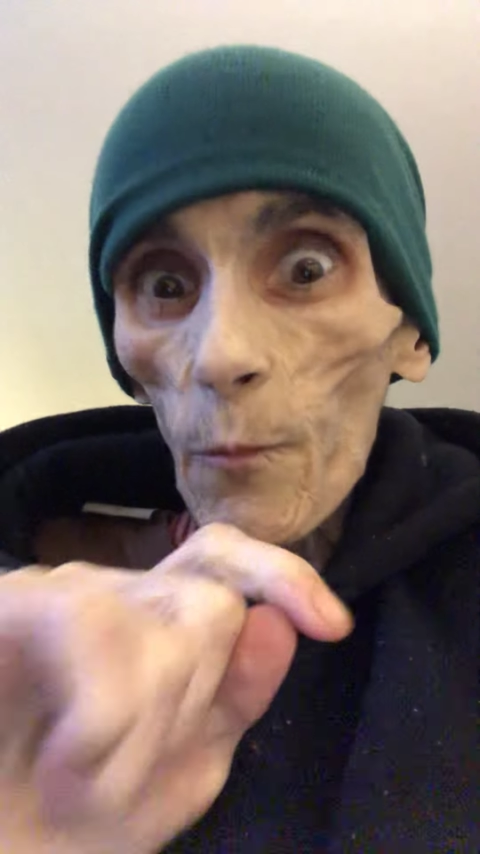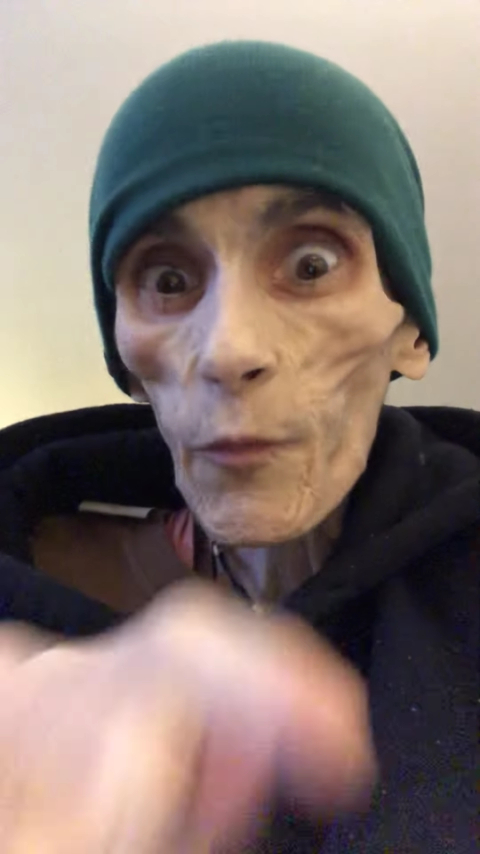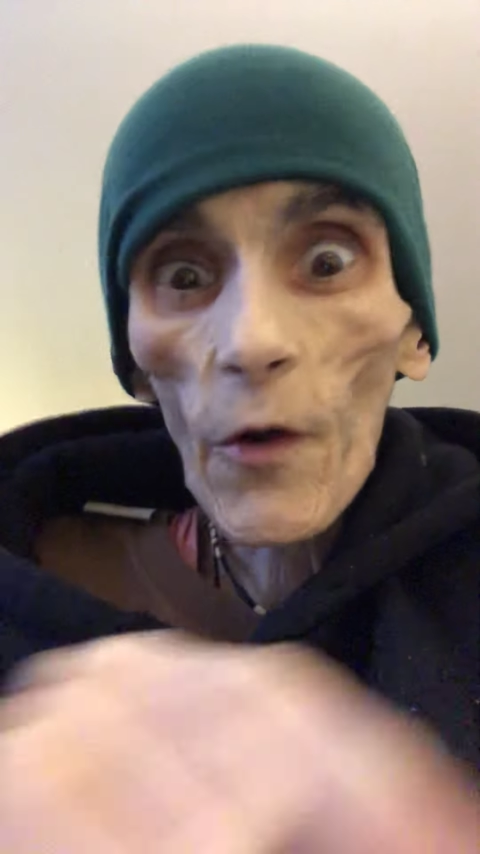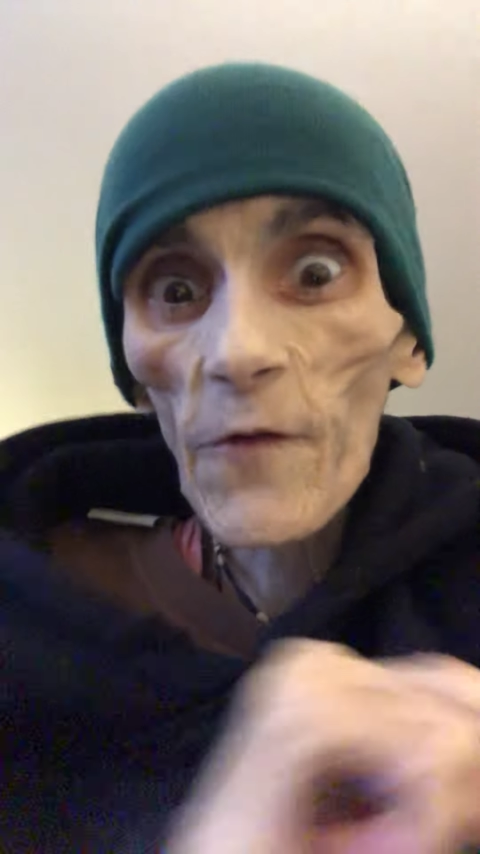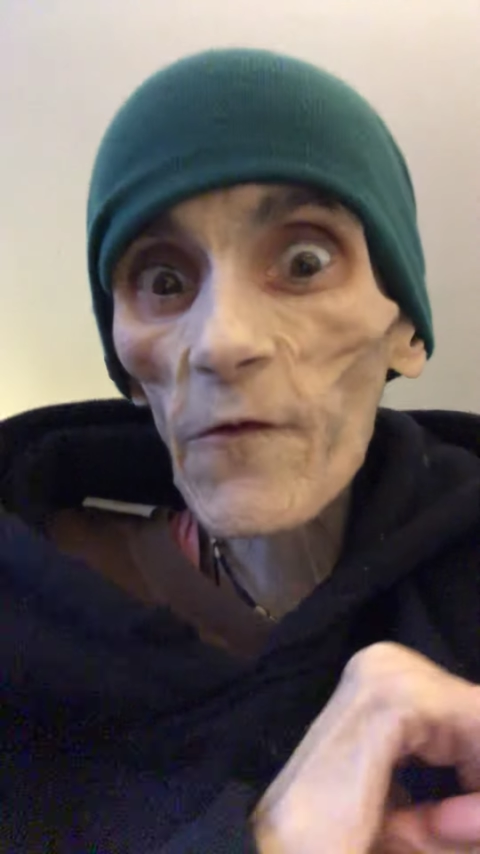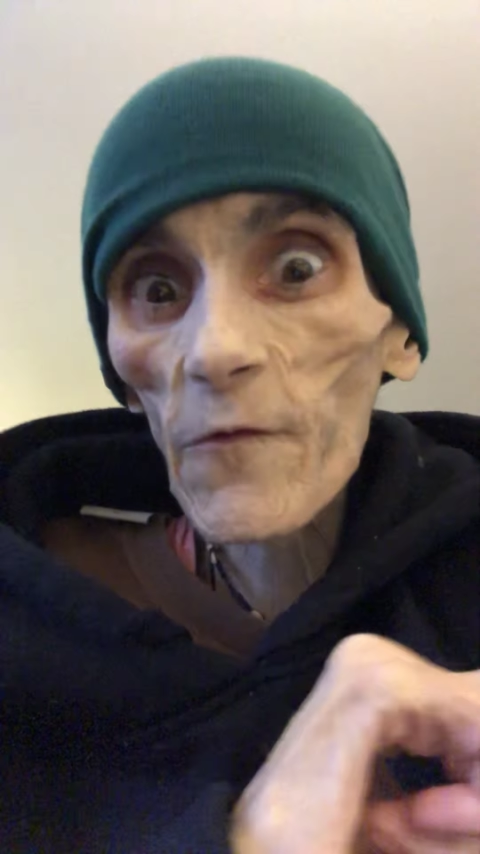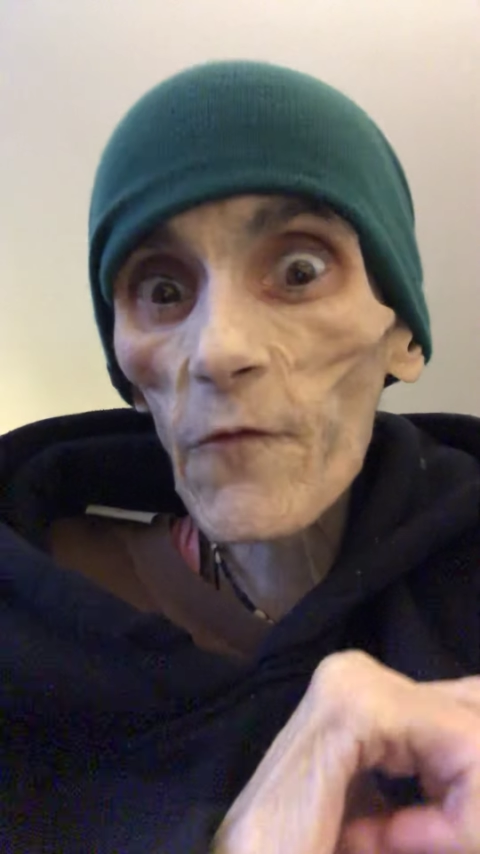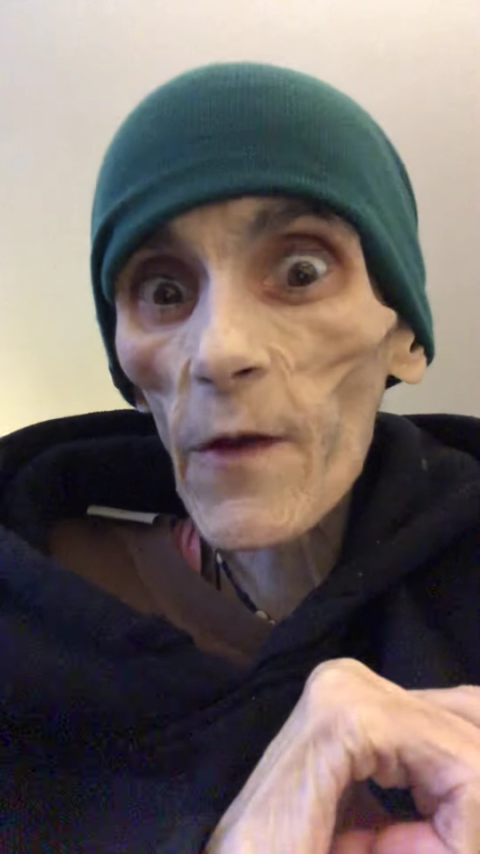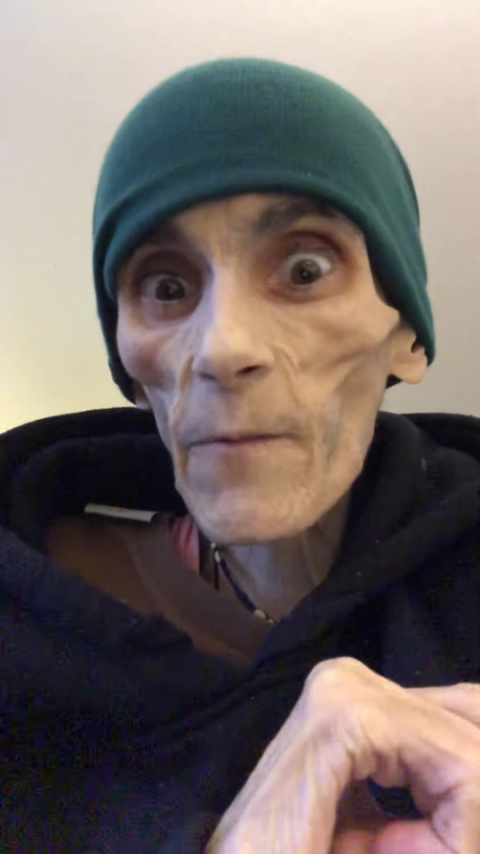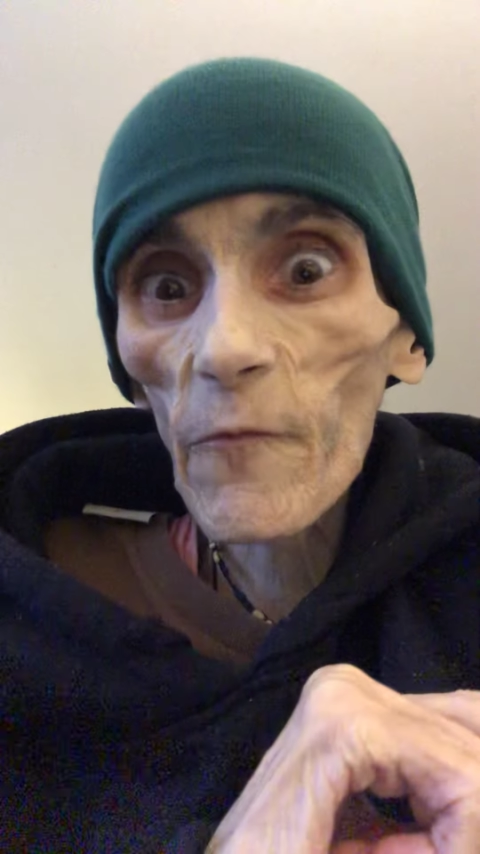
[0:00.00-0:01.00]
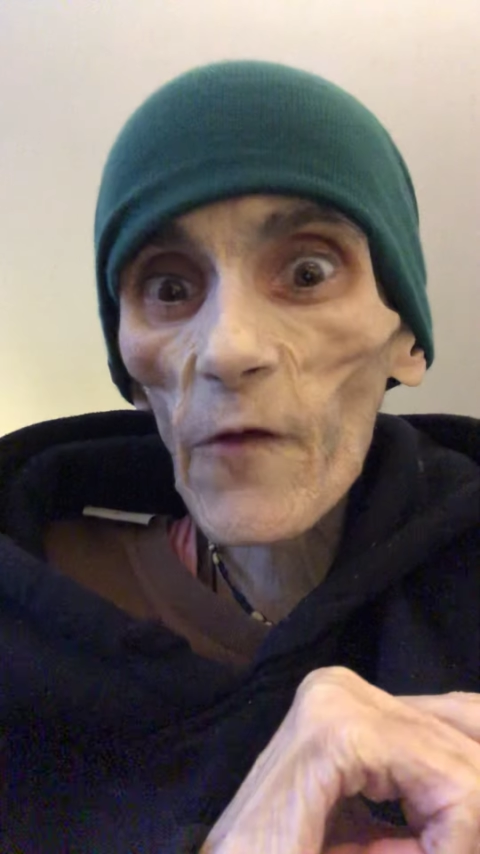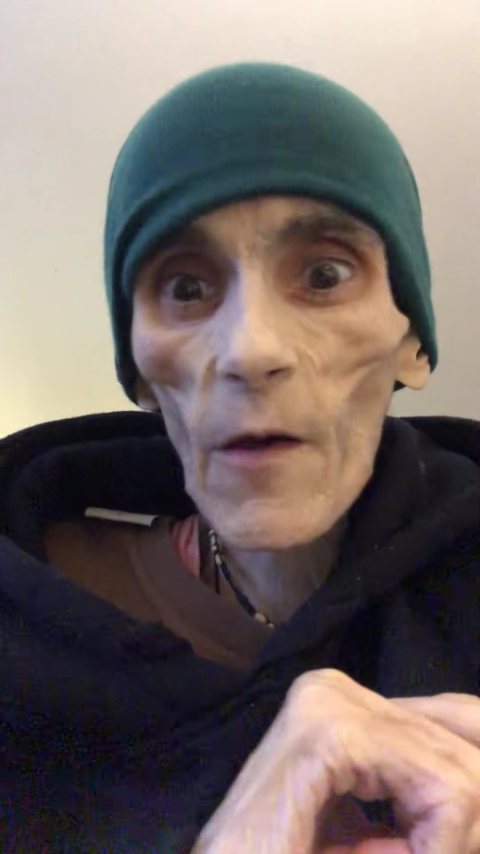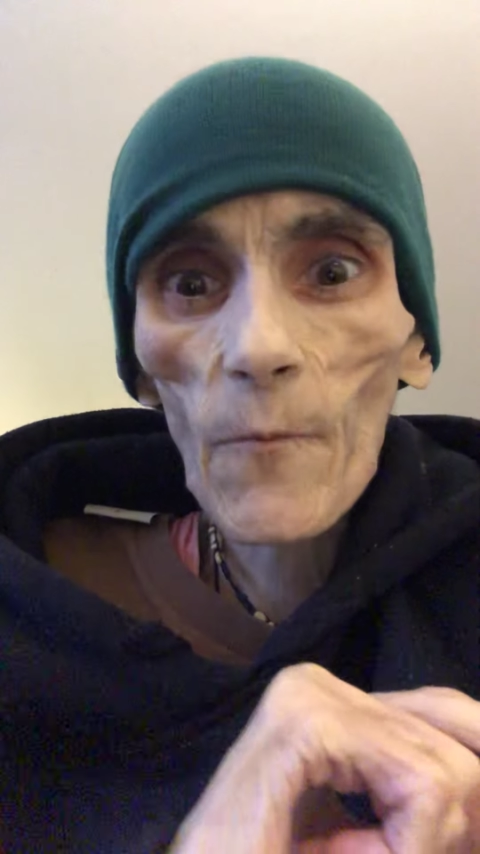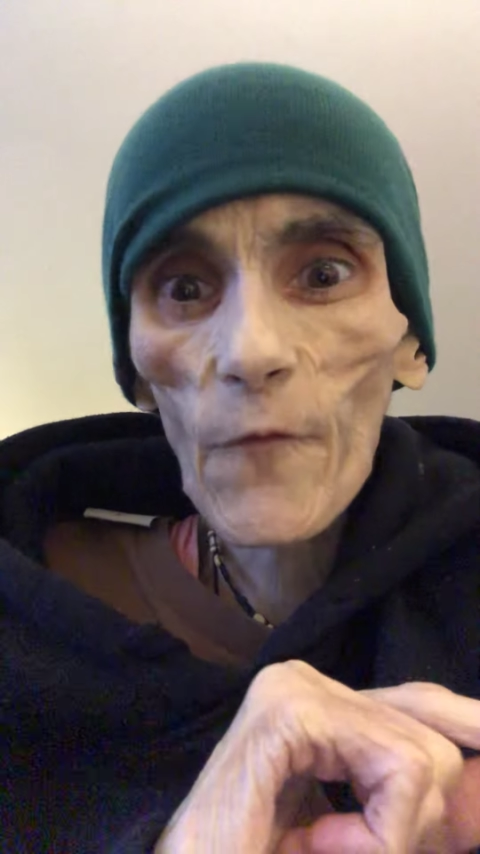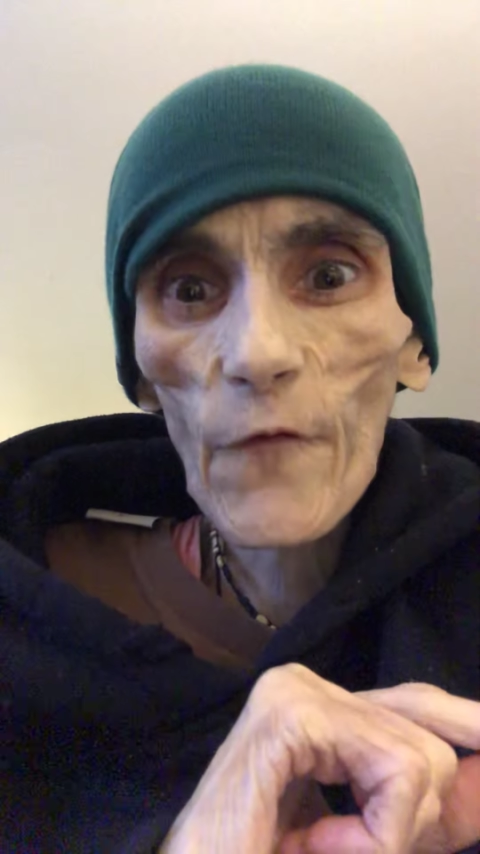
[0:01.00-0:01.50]
present dreams
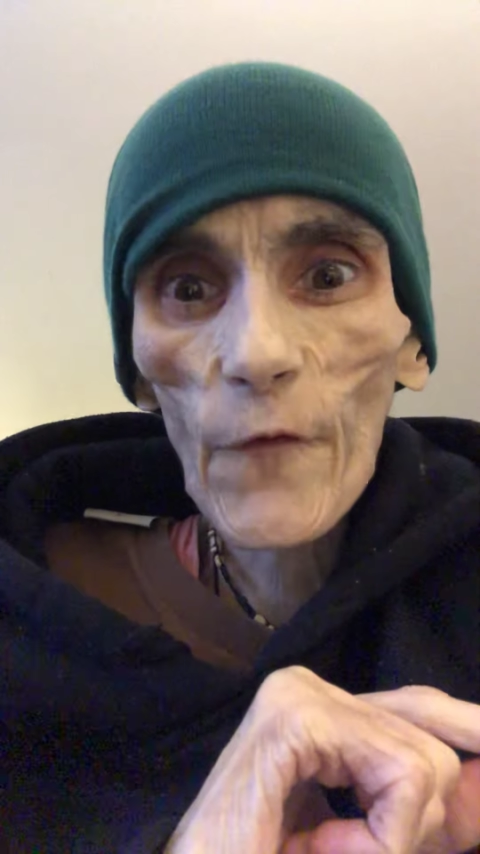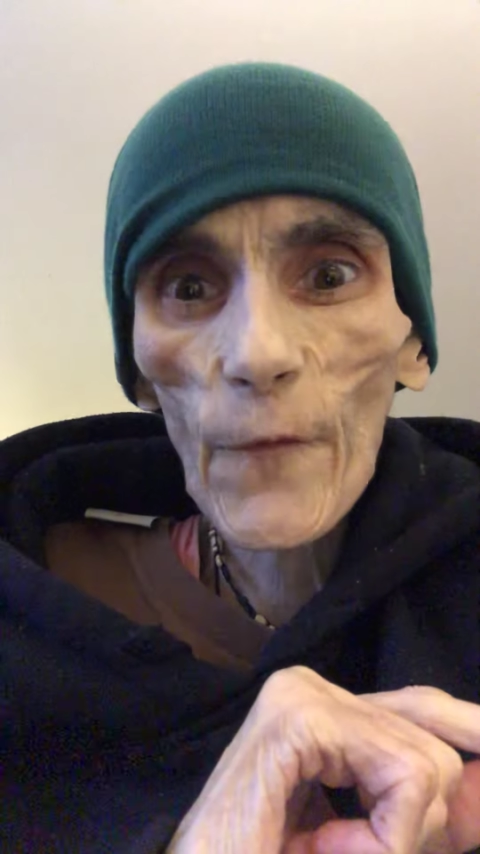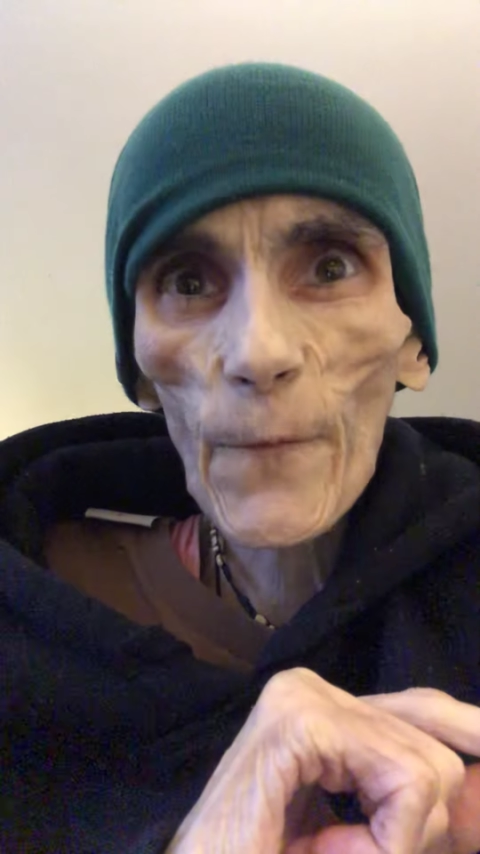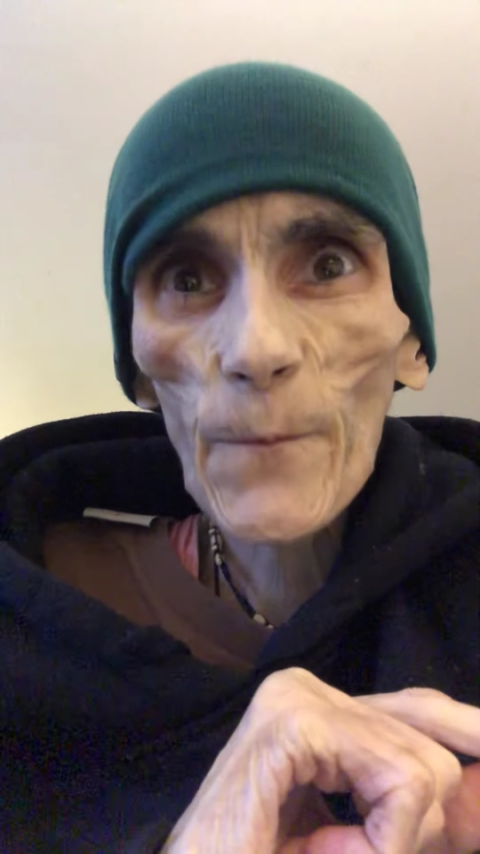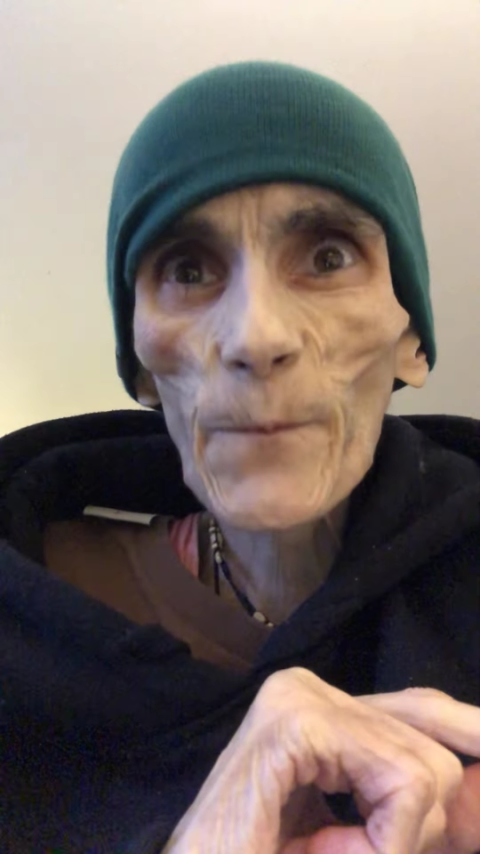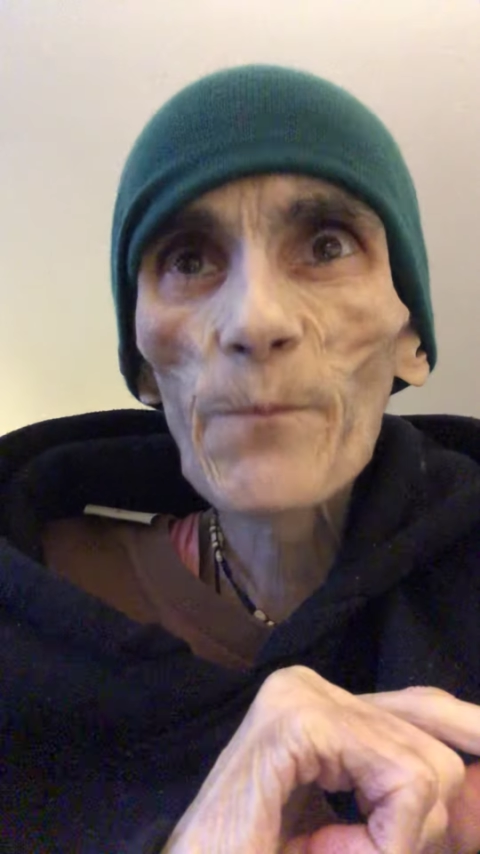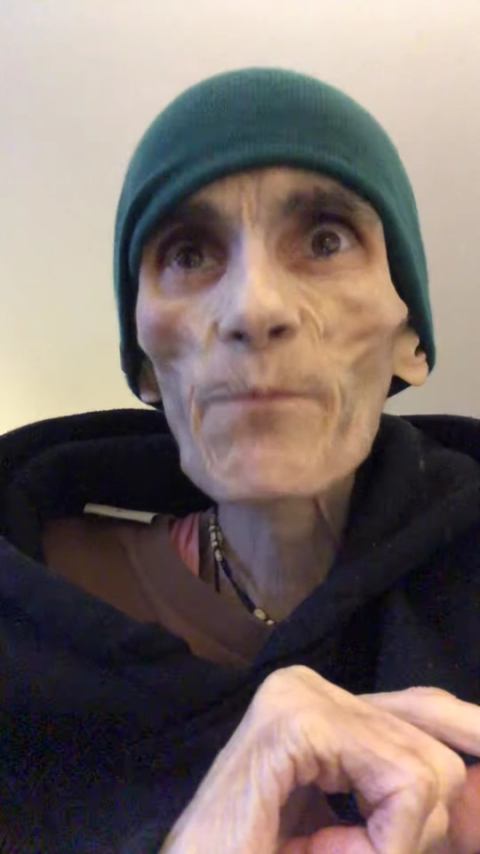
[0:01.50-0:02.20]
come true.